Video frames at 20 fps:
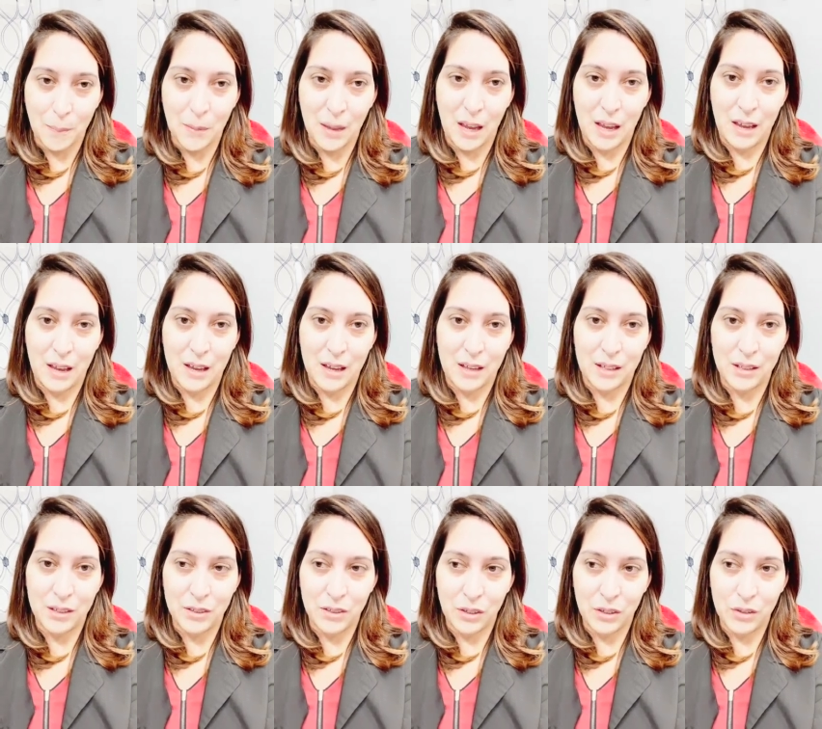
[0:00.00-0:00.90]

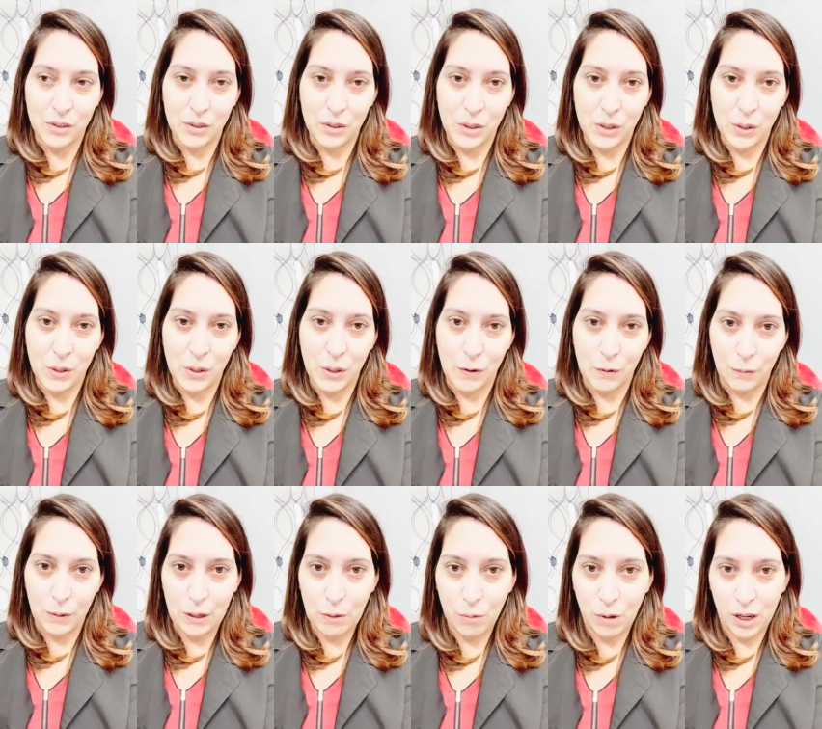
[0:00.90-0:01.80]
And if
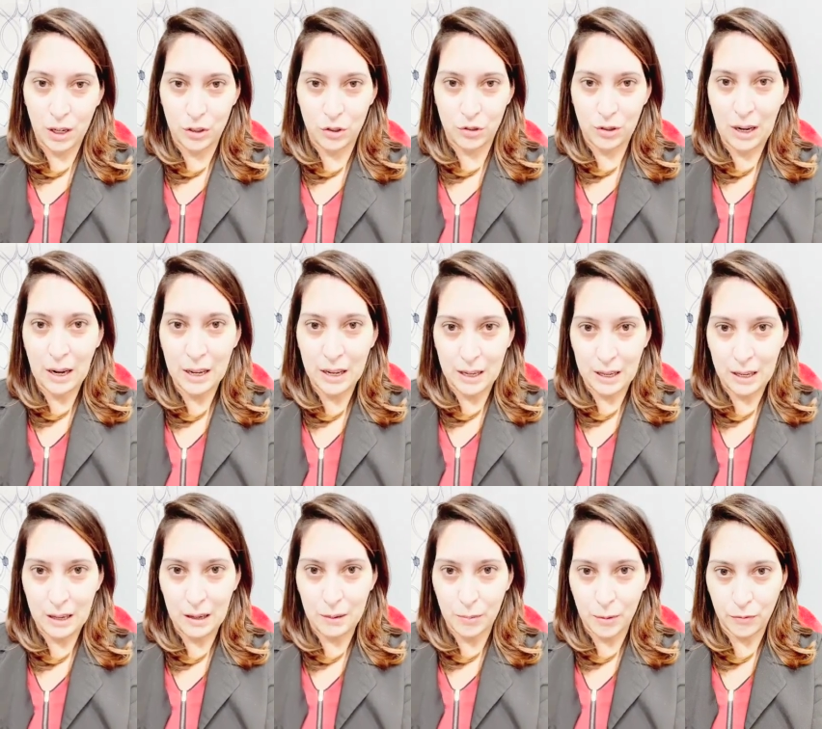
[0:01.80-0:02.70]
we want to try and
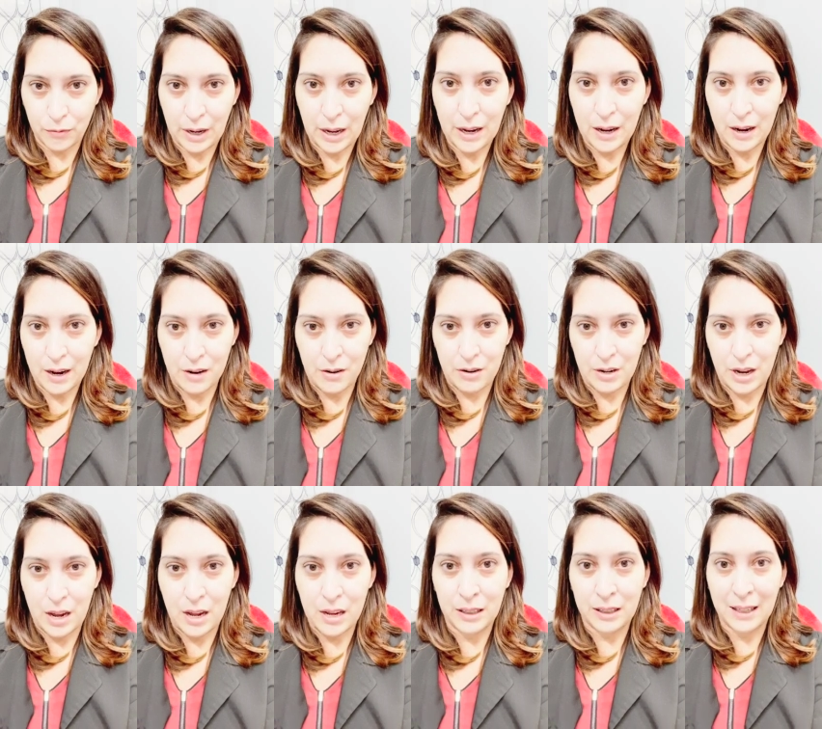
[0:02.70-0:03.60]
keep a red hair
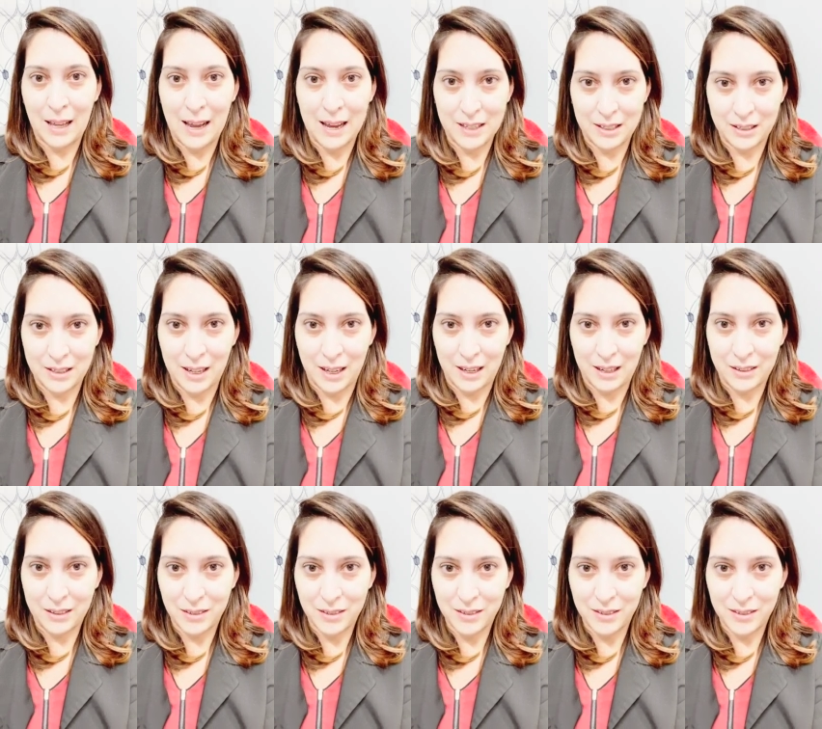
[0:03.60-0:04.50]
dye lasting
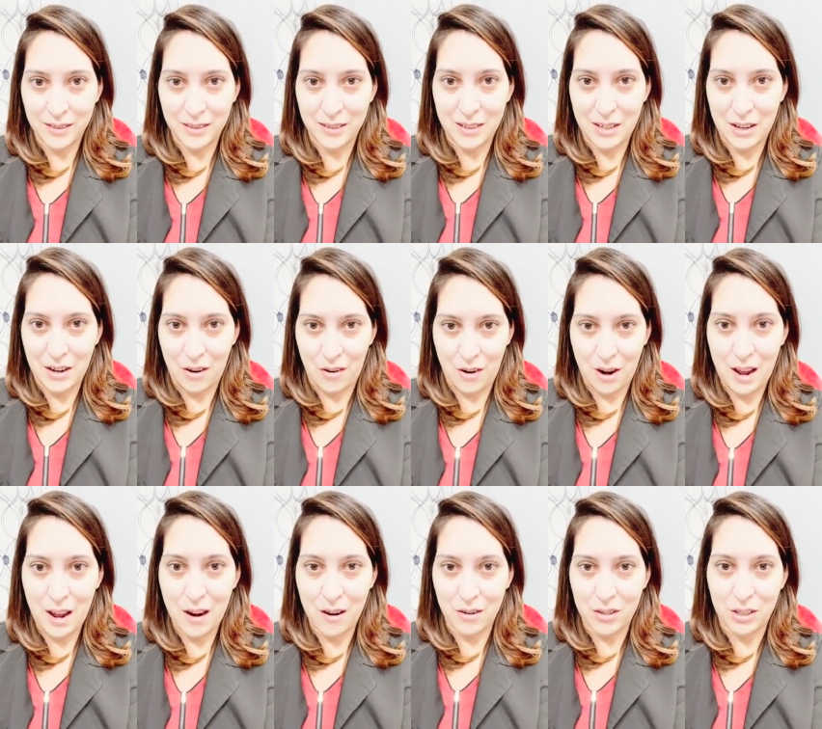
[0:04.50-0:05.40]
in our
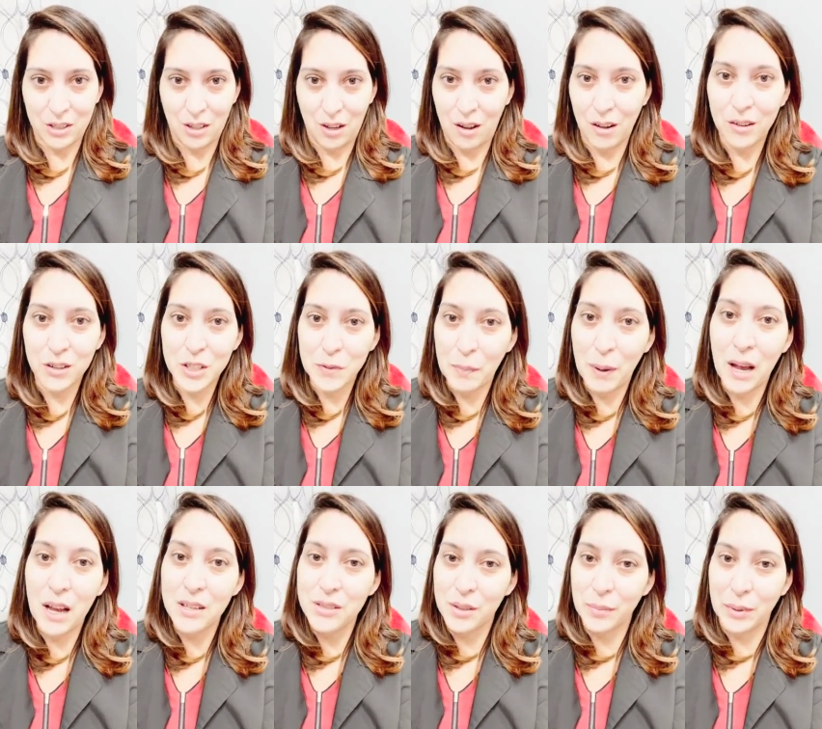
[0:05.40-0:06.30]
hair as long as
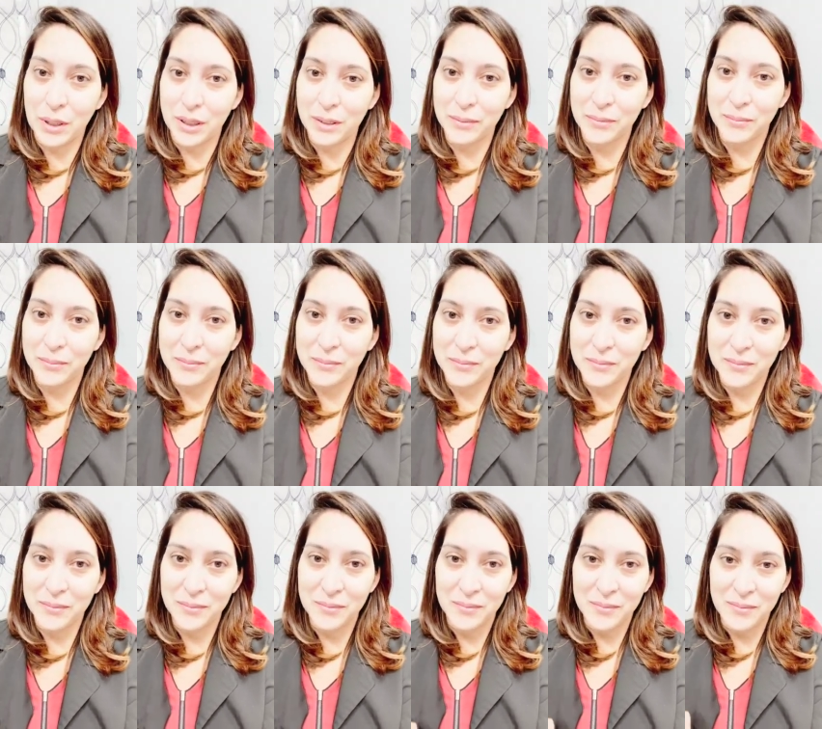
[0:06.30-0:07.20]
possible,
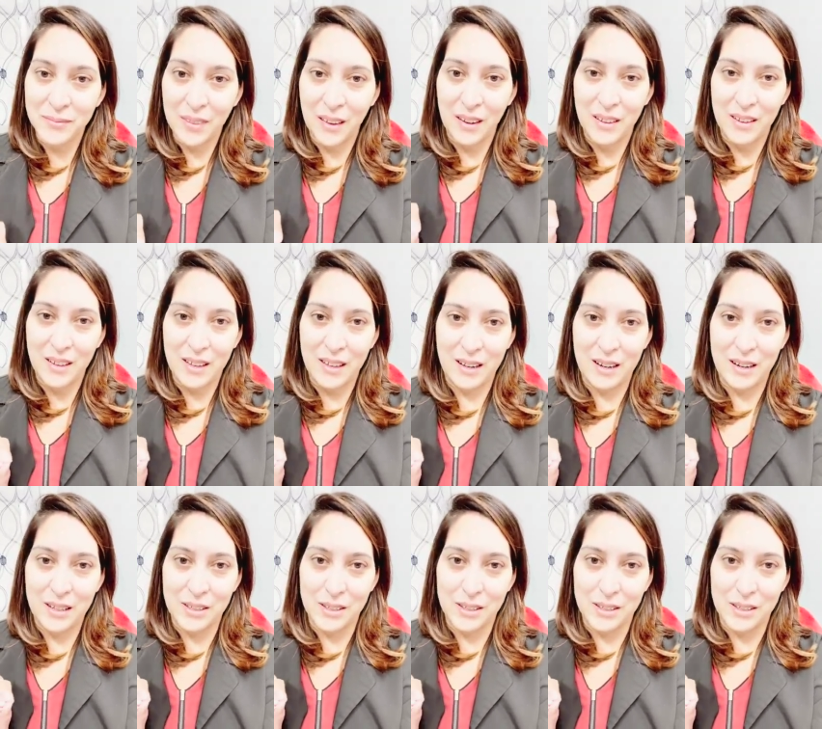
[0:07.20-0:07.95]
it is